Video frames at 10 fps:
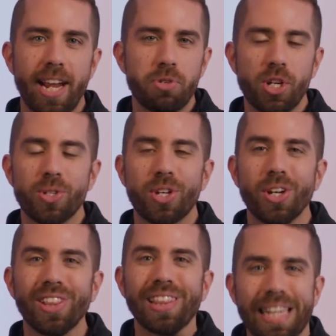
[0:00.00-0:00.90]
game show is
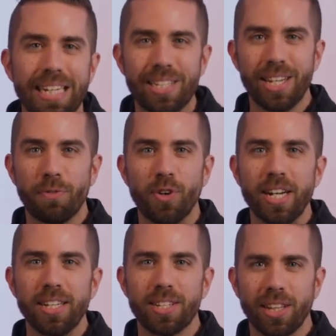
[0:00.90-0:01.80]
going to look
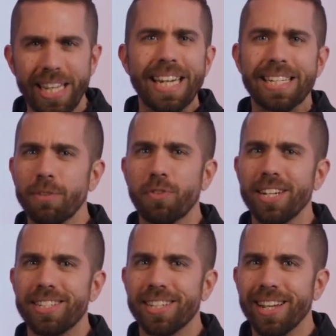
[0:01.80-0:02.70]
different. Lick
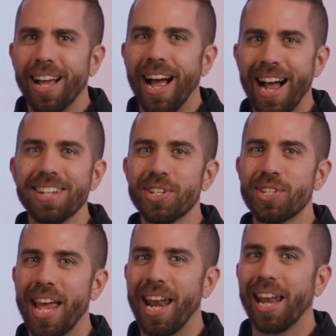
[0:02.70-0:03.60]
different? I
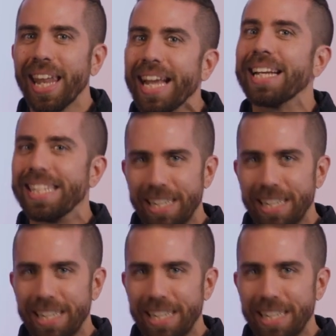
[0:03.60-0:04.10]
just said lick